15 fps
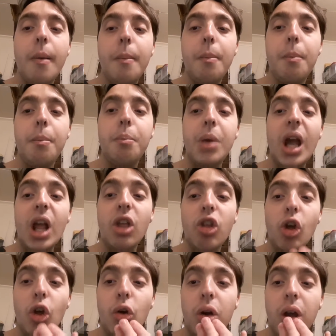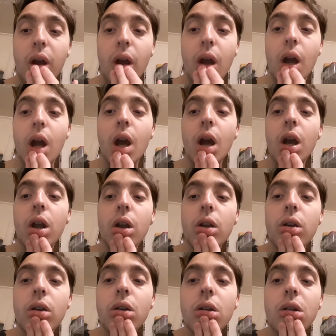Basically,
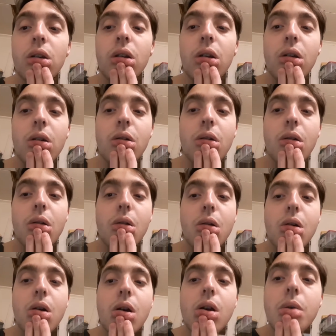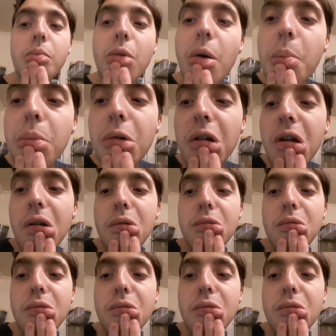let's see. My bleeding.